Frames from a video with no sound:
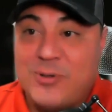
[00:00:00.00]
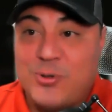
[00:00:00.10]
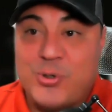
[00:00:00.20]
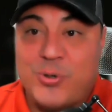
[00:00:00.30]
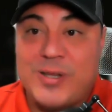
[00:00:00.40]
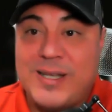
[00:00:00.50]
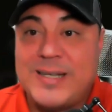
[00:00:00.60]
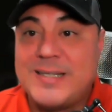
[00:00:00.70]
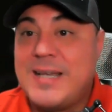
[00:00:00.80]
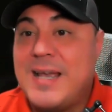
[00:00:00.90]
little short
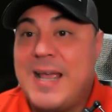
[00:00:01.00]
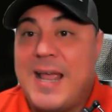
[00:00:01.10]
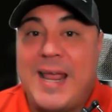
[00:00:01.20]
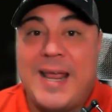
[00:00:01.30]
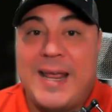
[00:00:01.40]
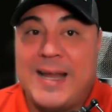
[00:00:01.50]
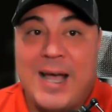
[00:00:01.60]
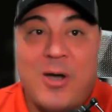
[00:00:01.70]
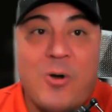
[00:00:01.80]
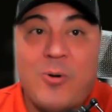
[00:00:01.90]
things and
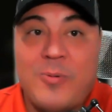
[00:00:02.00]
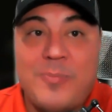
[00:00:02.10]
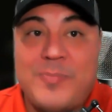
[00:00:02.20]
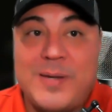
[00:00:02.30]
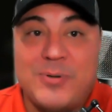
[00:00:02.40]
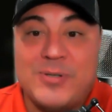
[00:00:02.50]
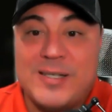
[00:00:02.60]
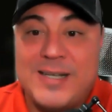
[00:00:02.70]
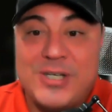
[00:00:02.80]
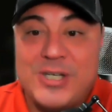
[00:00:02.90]
now people's
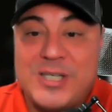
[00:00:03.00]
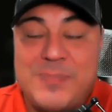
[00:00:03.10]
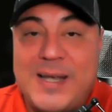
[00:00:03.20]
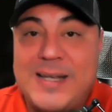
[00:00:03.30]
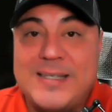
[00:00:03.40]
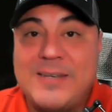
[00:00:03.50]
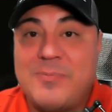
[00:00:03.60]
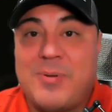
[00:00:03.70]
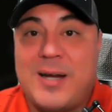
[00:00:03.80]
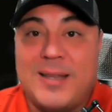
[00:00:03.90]
attention spans
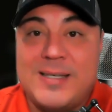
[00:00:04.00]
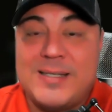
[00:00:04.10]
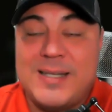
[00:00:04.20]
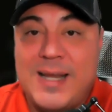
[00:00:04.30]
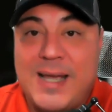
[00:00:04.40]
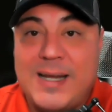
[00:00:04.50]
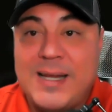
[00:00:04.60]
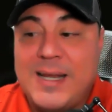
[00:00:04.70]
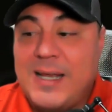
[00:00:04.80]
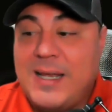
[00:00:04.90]
even probably less than that
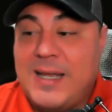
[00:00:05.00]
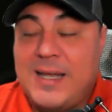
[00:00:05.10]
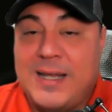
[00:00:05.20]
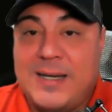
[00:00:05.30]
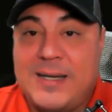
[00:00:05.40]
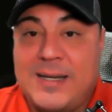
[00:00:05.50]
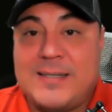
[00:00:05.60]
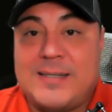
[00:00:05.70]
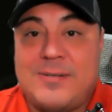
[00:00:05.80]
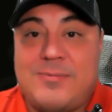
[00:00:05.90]
and
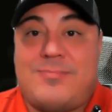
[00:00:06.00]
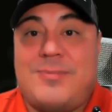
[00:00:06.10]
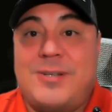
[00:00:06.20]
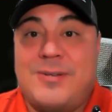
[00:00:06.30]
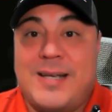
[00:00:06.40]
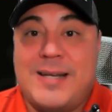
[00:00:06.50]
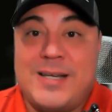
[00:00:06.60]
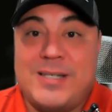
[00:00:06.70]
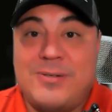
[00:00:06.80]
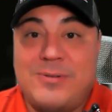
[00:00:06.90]
that's you know that could
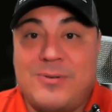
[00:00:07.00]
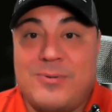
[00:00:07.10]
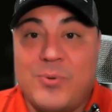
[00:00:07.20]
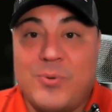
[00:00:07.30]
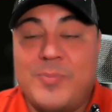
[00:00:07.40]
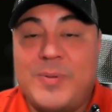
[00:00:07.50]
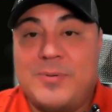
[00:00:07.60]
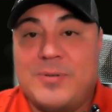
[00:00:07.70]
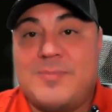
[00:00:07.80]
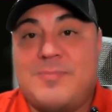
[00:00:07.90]
actually you know ruin
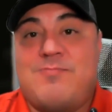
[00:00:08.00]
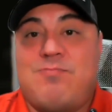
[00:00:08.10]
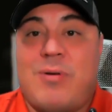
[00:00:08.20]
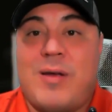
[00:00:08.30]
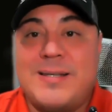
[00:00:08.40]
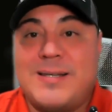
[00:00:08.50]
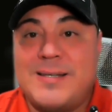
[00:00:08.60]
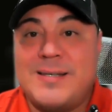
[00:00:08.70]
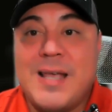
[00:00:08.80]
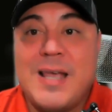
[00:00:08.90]
people's brains
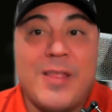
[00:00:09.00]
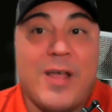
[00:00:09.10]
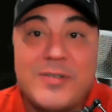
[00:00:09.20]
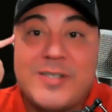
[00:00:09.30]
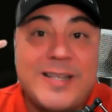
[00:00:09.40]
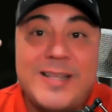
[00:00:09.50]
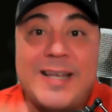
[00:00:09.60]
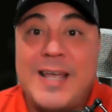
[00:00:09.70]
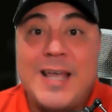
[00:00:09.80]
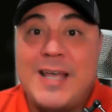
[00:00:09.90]
because all of a sudden
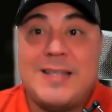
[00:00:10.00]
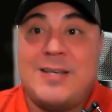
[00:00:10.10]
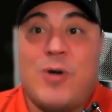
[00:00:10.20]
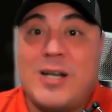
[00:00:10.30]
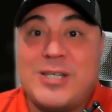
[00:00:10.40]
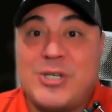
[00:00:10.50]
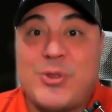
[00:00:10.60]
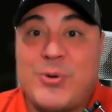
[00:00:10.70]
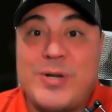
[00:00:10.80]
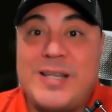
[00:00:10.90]
they they watch this
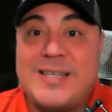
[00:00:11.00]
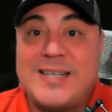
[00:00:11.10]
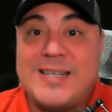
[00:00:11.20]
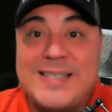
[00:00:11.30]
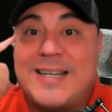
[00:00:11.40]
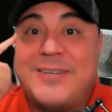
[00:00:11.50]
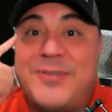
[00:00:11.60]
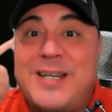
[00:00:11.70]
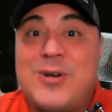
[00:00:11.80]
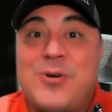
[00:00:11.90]
30 60 second
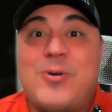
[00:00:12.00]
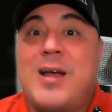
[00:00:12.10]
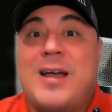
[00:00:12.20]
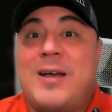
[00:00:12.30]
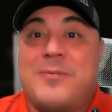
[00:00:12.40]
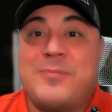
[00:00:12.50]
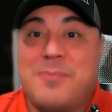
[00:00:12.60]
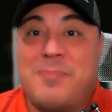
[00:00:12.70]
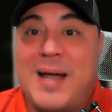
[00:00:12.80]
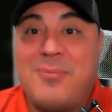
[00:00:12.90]
video from
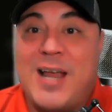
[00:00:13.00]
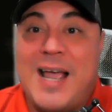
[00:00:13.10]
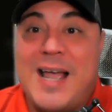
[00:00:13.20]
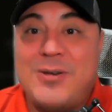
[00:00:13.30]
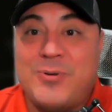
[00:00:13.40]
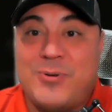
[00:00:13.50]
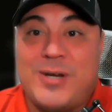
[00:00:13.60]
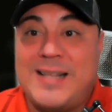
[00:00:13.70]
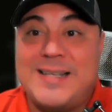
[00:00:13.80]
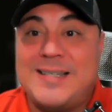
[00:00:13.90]
some bible guy or
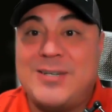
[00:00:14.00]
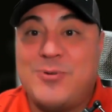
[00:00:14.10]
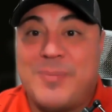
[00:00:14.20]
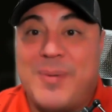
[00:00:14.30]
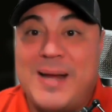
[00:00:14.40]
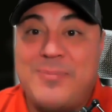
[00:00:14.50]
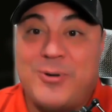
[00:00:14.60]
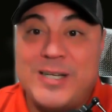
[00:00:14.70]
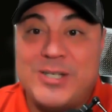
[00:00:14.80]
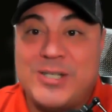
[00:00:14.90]
guy thinks he knows the bible
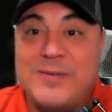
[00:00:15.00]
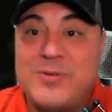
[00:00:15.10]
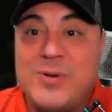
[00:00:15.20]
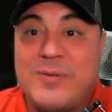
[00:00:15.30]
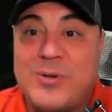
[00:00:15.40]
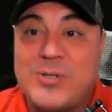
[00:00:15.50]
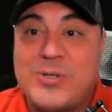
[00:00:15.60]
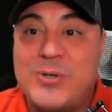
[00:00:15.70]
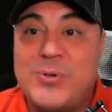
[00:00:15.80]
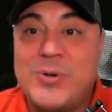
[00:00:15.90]
and he just gives you a verse
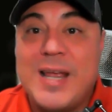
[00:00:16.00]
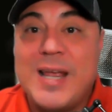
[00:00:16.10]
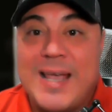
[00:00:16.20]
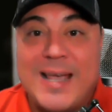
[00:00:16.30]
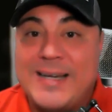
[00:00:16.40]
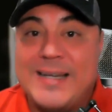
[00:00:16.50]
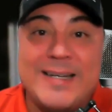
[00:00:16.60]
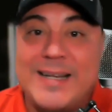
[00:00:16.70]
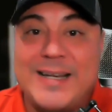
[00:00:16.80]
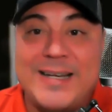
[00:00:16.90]
or two and,
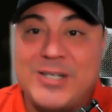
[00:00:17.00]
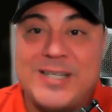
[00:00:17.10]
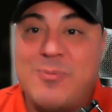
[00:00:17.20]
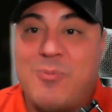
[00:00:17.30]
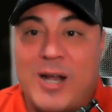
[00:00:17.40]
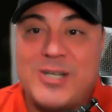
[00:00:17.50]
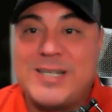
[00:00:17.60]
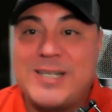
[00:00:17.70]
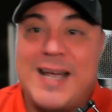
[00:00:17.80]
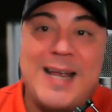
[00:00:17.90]
and then they just keep watching
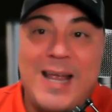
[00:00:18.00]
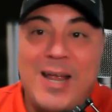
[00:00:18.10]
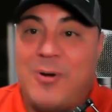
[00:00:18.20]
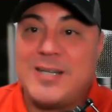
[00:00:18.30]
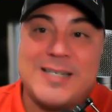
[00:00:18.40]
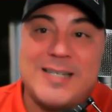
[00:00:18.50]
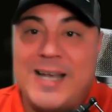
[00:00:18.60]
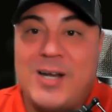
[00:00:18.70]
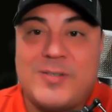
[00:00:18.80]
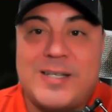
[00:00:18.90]
this guy watching this
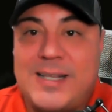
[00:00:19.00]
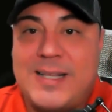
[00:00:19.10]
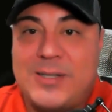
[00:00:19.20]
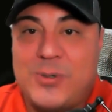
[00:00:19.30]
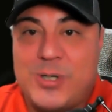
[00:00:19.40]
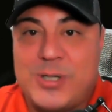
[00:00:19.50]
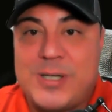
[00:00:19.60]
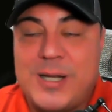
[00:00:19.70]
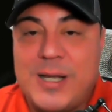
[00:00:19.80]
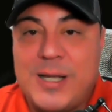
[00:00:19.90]
guy and all of a sudden they think they're
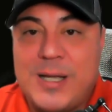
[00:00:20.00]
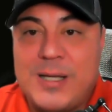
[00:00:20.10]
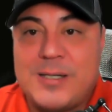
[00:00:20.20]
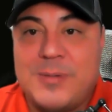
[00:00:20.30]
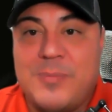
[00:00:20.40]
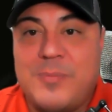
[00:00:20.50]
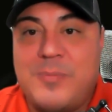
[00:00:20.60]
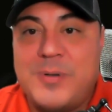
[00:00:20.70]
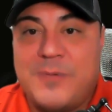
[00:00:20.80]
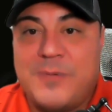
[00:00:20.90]
just some
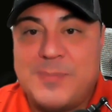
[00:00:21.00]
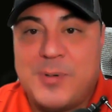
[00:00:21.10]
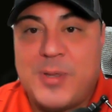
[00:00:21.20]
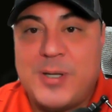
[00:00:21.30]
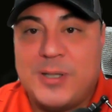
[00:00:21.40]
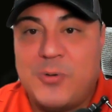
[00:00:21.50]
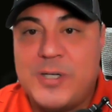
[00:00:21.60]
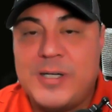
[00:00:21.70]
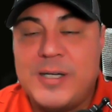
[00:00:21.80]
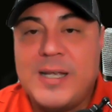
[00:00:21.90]
you know facebook
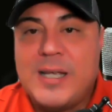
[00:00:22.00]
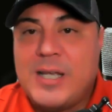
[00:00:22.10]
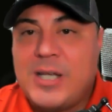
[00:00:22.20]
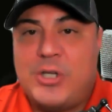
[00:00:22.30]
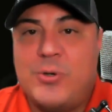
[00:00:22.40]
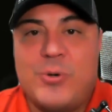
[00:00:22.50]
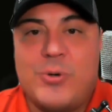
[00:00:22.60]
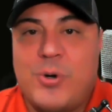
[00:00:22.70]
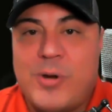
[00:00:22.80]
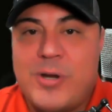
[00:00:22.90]
theologian you
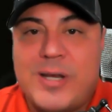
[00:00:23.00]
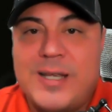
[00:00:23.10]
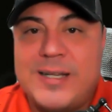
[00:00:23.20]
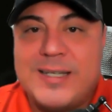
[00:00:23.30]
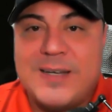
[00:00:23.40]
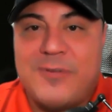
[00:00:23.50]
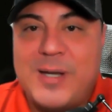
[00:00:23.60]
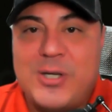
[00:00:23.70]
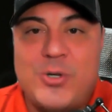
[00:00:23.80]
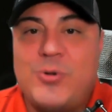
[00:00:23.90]
don't know where you're getting this
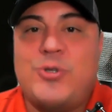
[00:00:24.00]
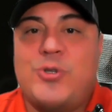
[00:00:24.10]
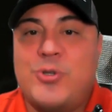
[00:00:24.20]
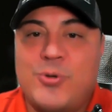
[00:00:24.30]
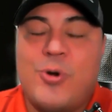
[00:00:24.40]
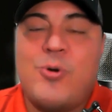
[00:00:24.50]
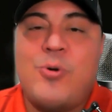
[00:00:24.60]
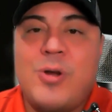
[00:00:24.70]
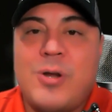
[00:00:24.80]
information you do you know